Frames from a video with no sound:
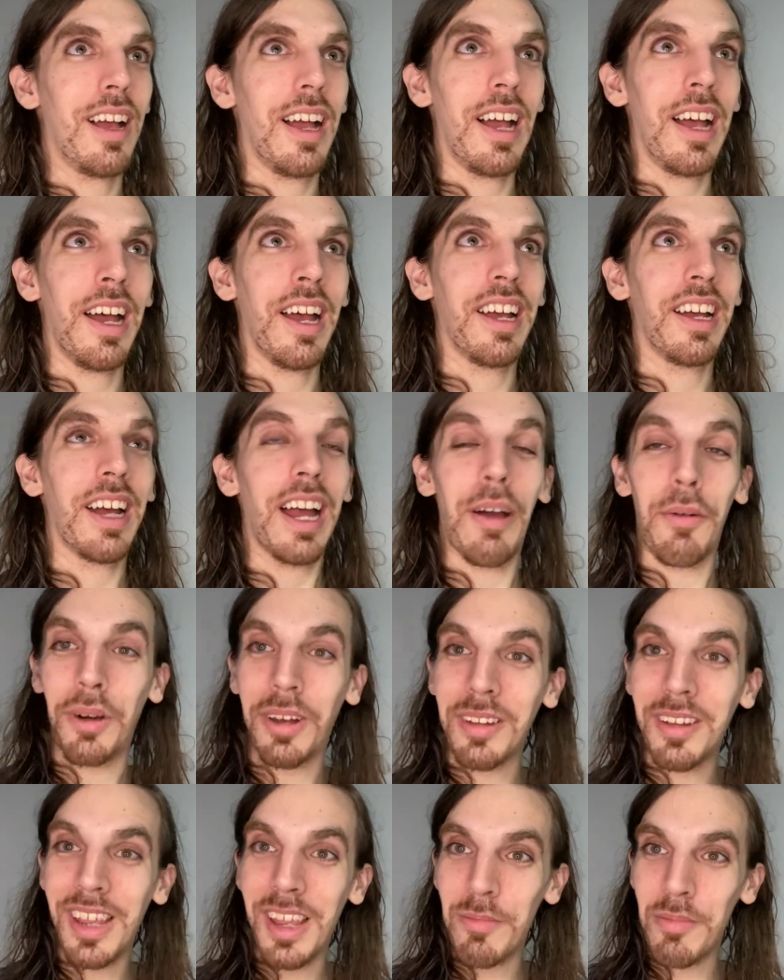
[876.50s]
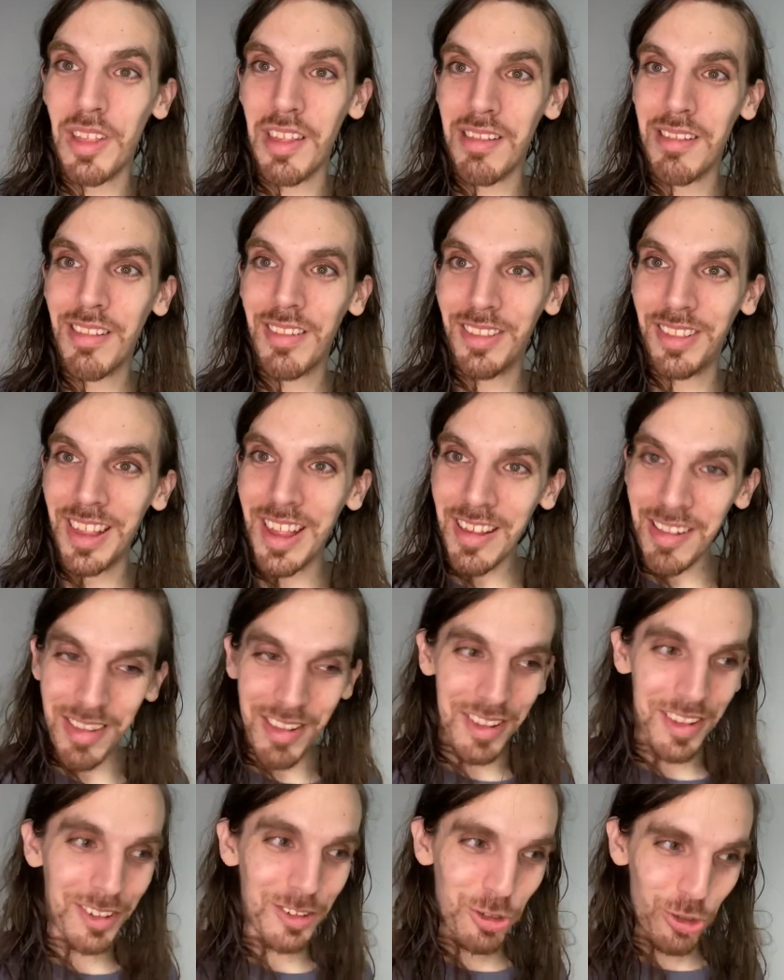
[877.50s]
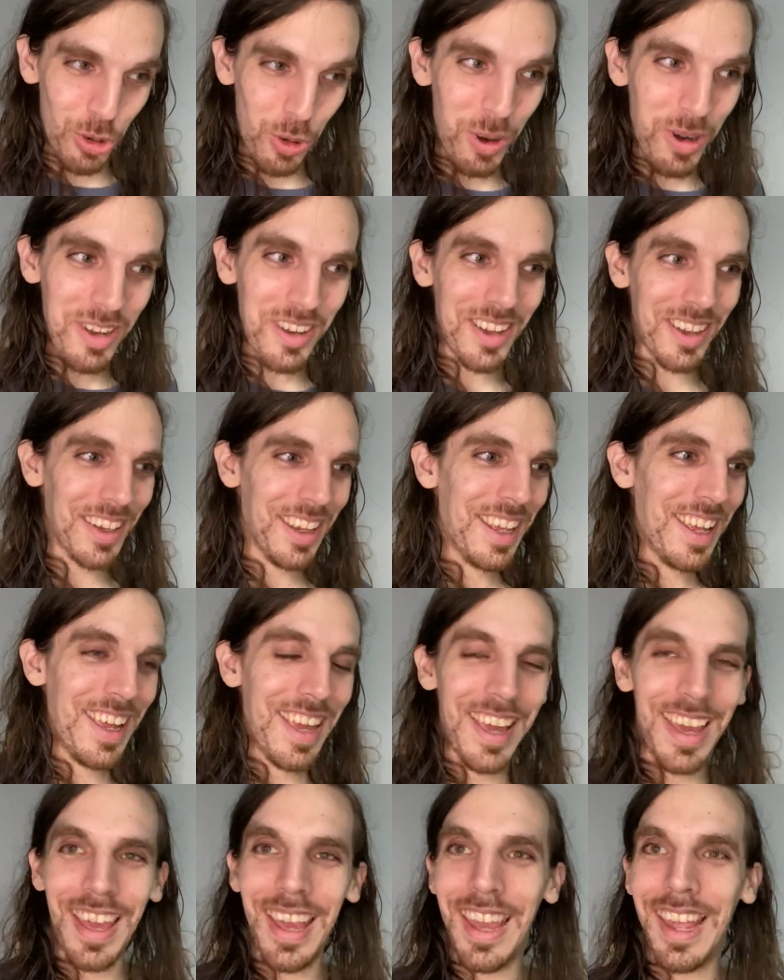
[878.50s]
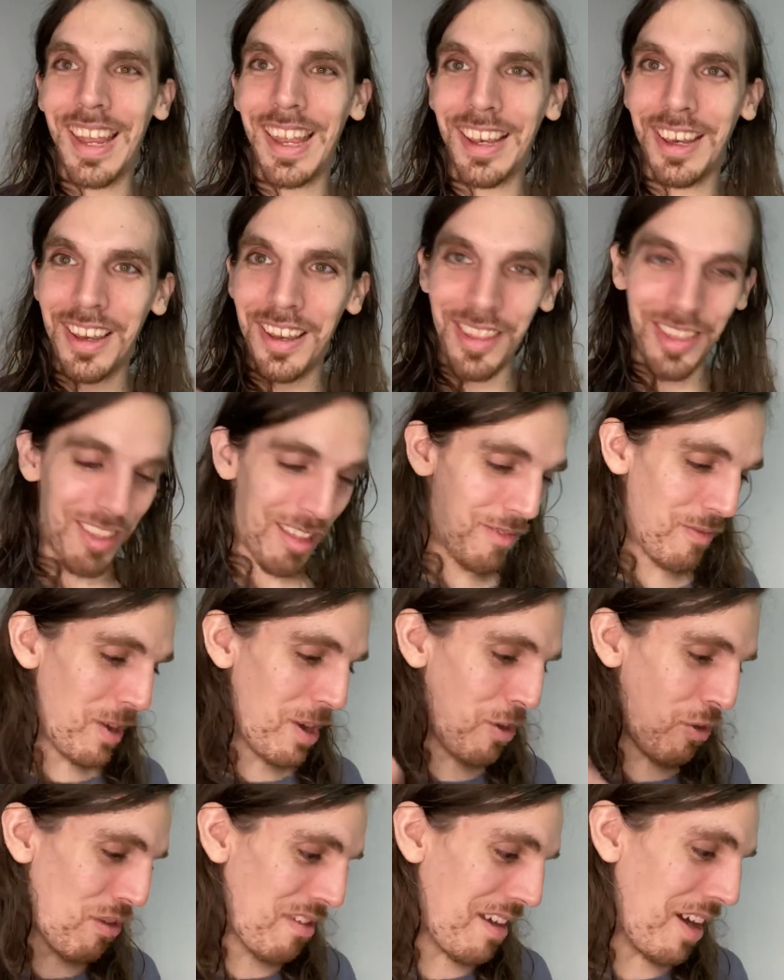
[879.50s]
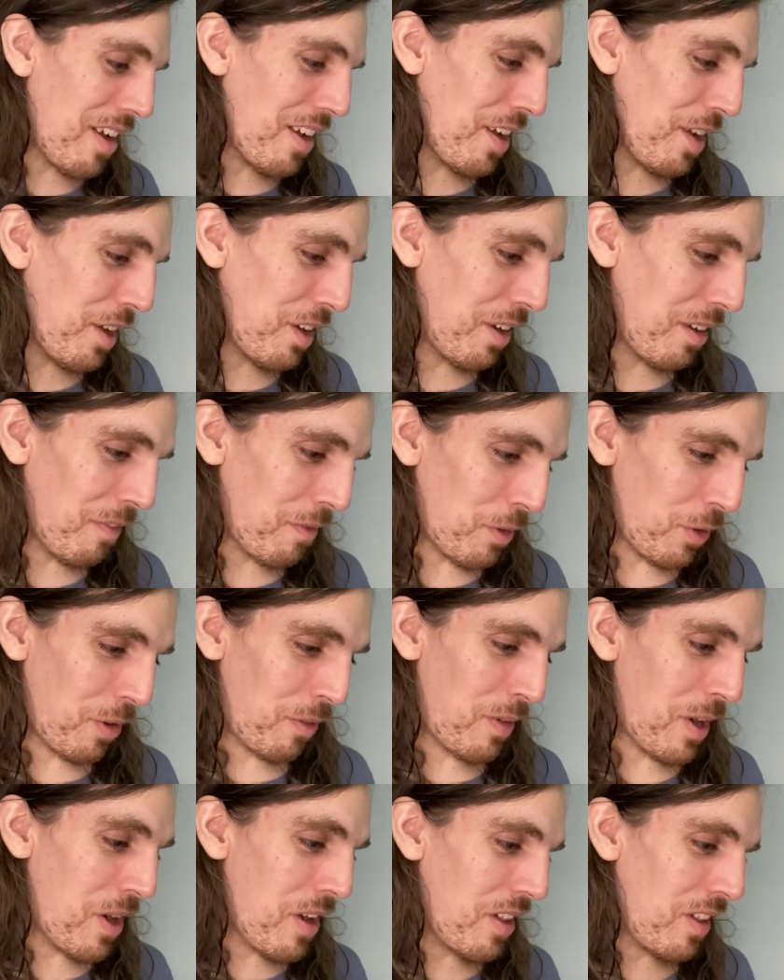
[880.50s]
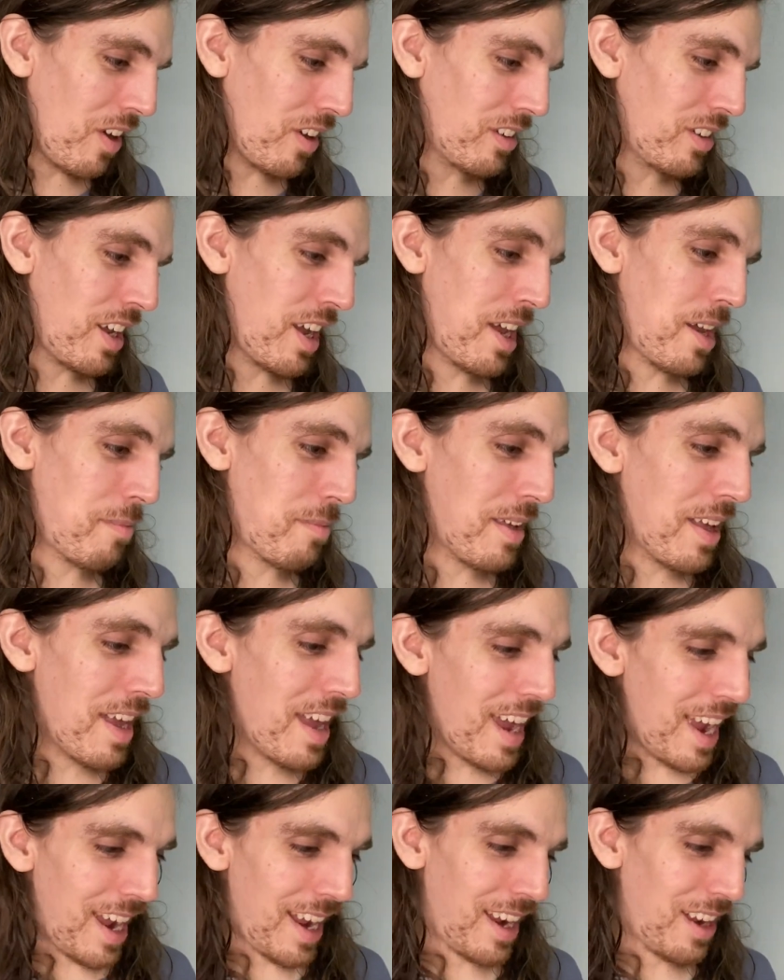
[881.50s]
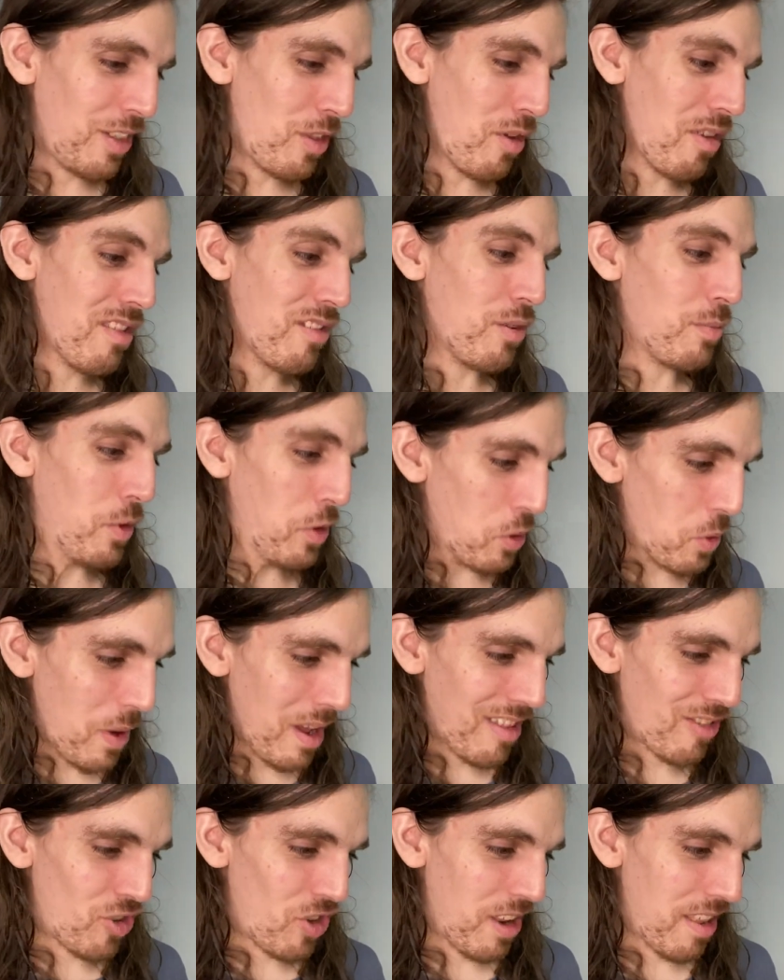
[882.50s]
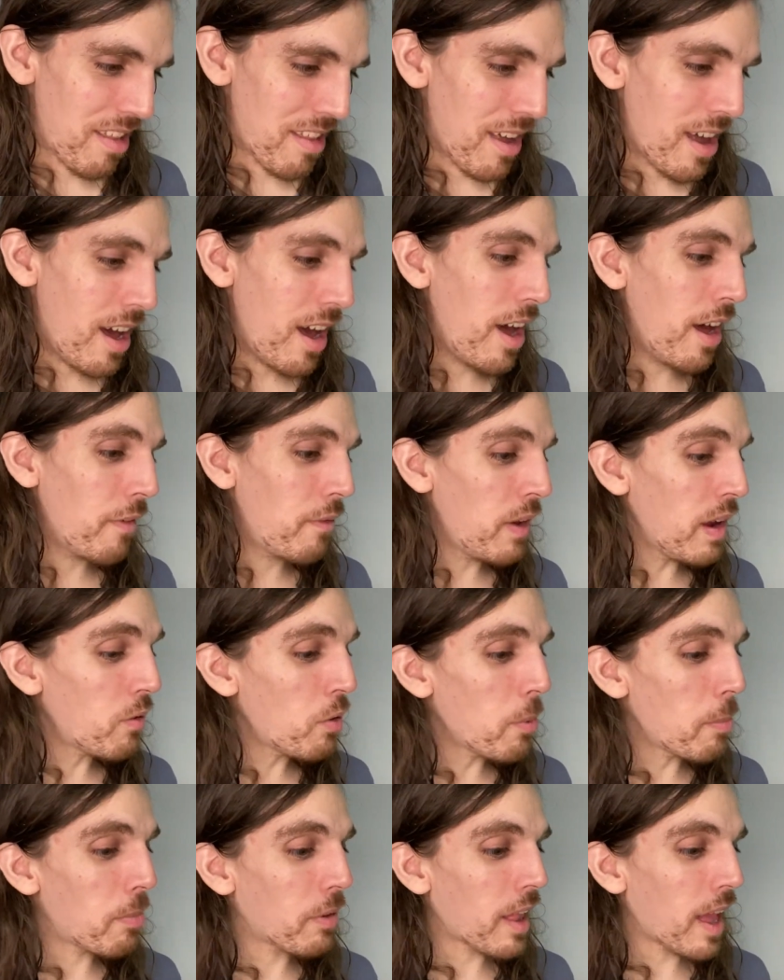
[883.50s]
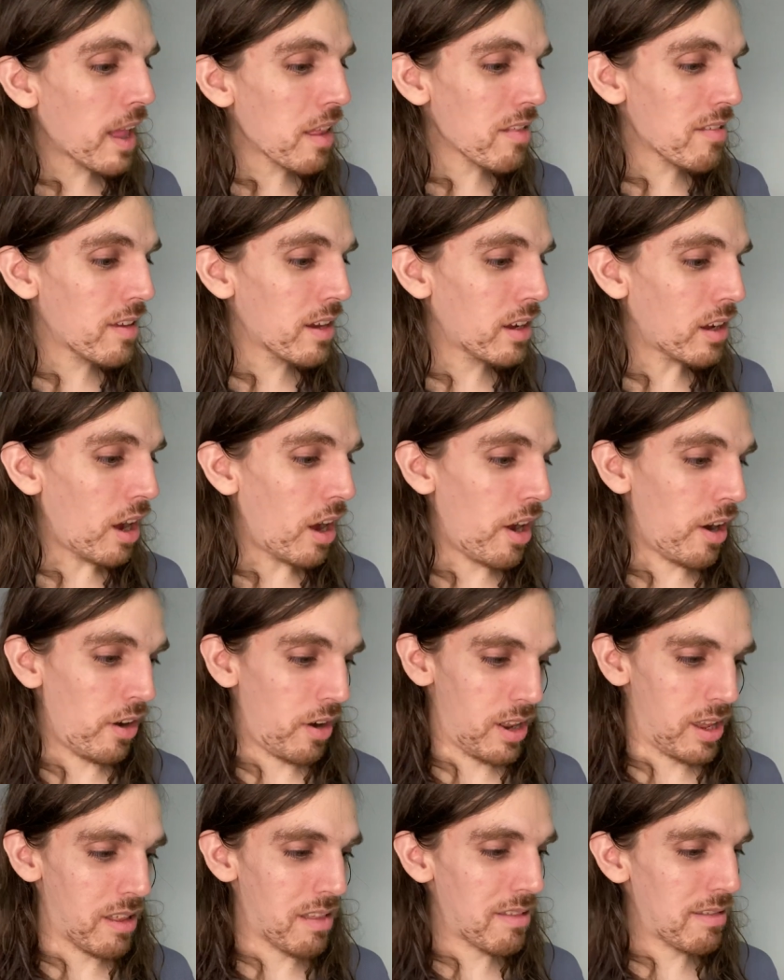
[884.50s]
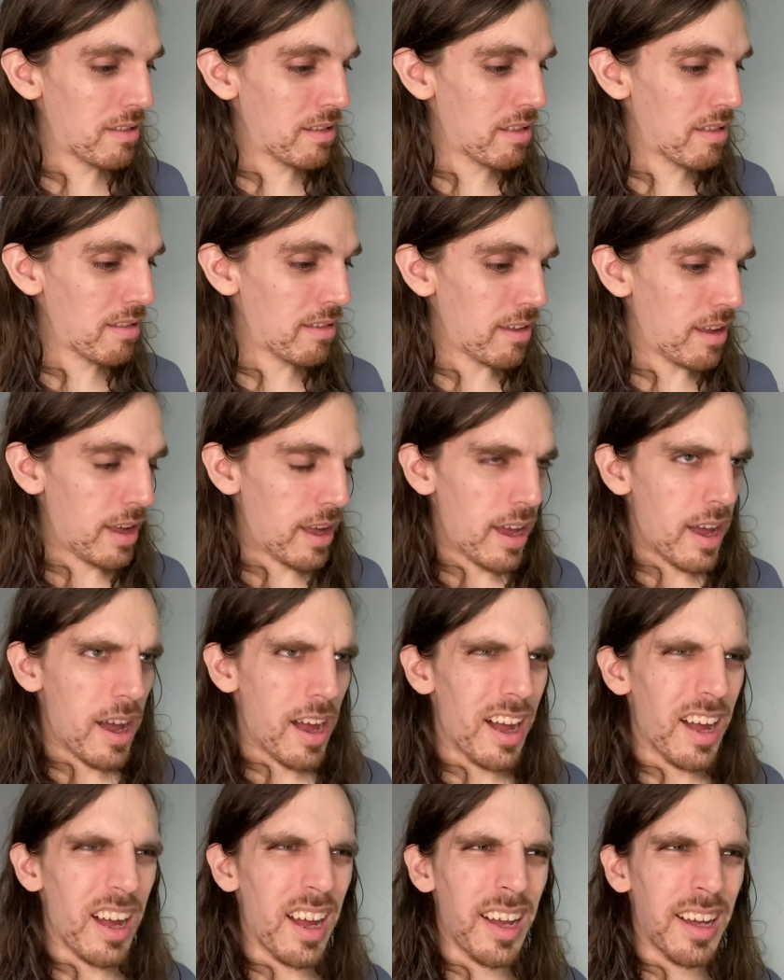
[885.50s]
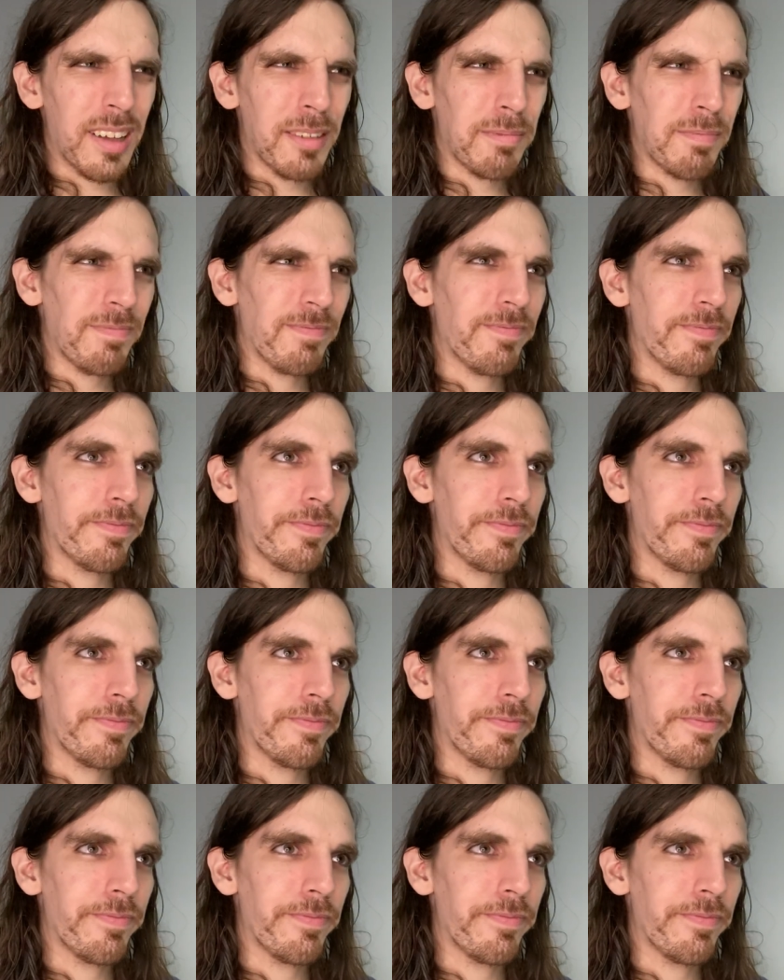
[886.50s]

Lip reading: I want to keep this list short. And this video has gone on for a very long time, and there's still more questions. Favorite plastic artists? Van